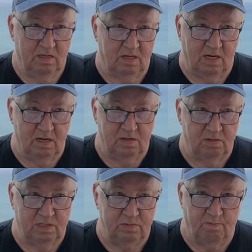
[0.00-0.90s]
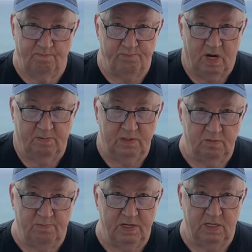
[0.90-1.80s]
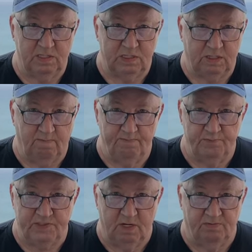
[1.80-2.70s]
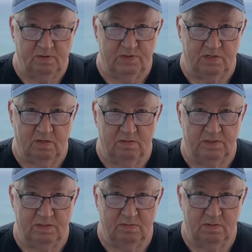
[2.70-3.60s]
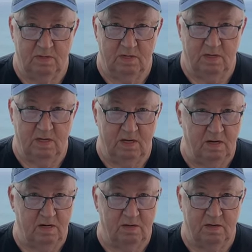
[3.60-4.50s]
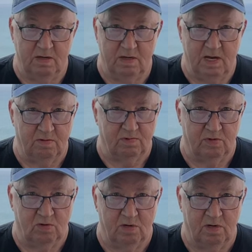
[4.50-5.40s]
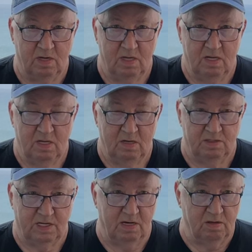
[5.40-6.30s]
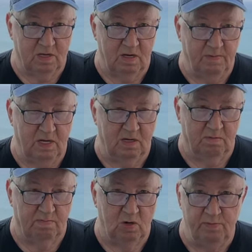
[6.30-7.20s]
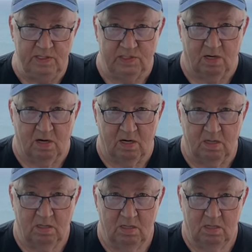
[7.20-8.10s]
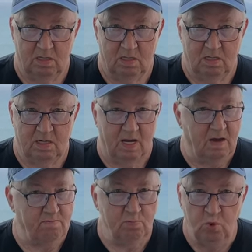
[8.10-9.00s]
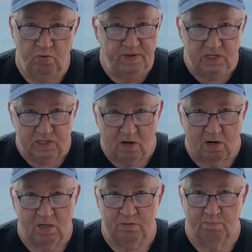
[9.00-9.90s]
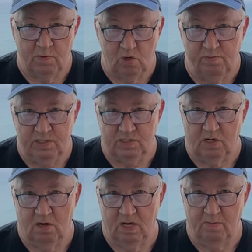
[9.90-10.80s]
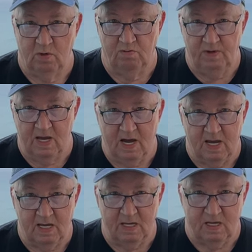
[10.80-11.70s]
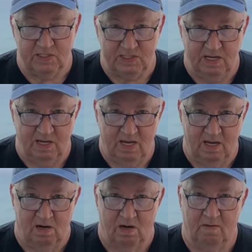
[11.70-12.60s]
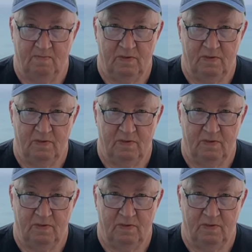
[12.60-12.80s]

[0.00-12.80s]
Claro is probably the biggest cell phone service here in Ecuador. There's another company called Movistar, not Movie it's Movistar, M-O-V-I-S-T-A-R.